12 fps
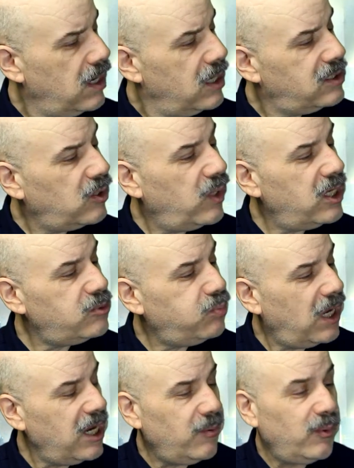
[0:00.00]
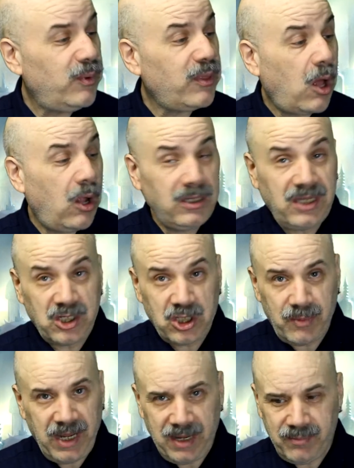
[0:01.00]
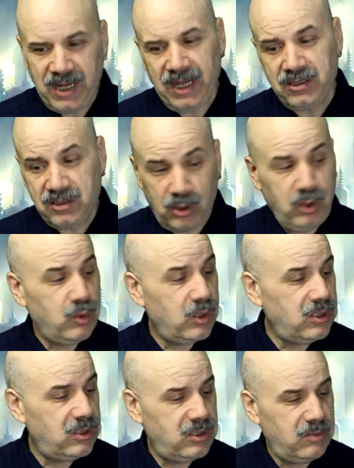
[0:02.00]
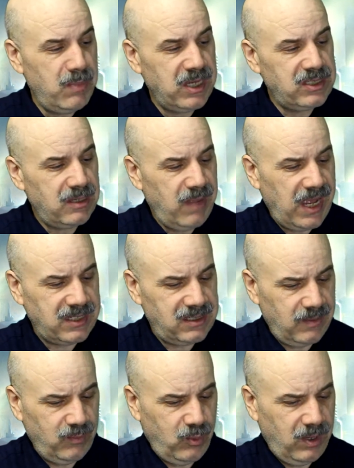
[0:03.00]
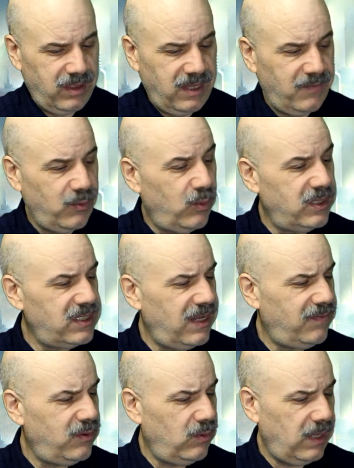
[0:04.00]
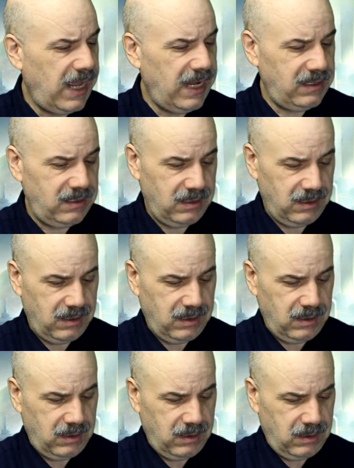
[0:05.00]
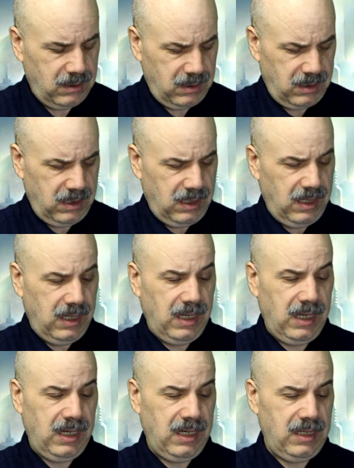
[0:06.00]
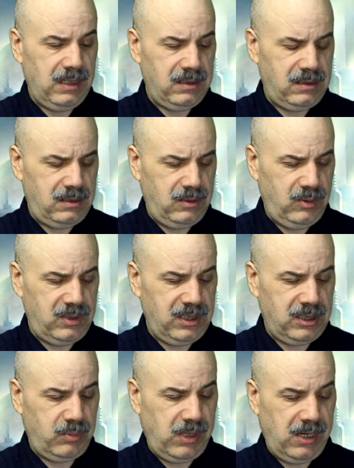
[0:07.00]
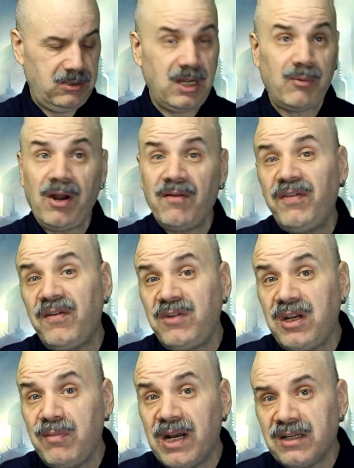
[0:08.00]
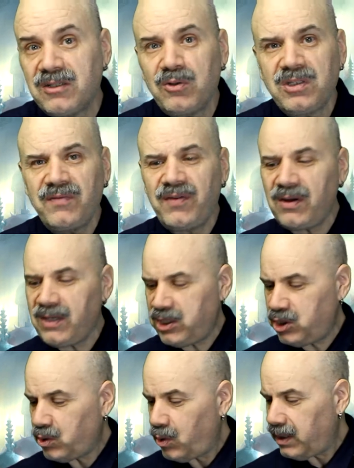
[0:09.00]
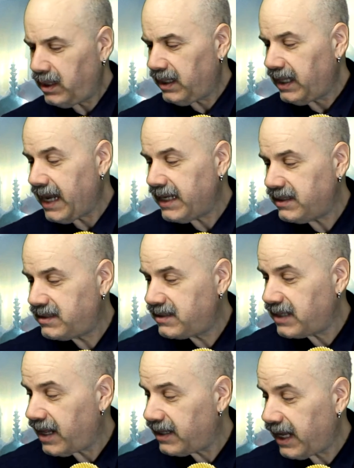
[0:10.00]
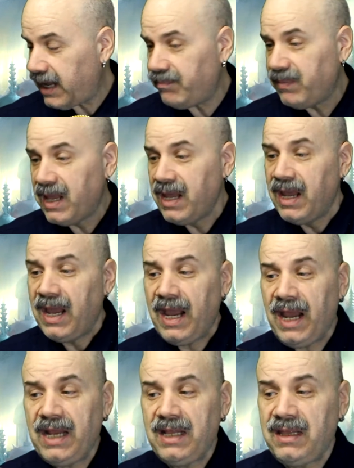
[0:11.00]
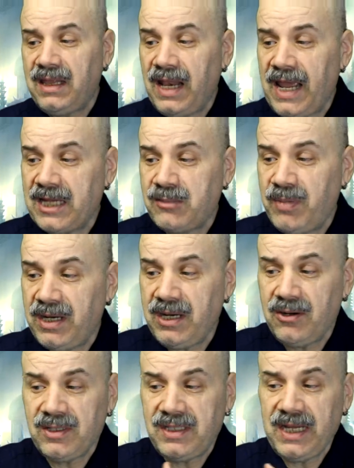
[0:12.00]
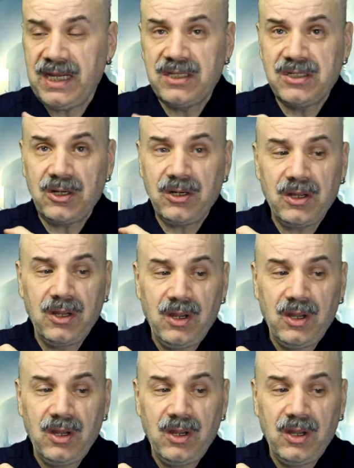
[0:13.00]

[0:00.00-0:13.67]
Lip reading: So it's playable with all Dungeon Mayhem decks. So you could mix and match them with different ones if you liked. It is 2 to 6 players, around 15 minutes. So it's a fairly short, light style game. And the last bit here is the insert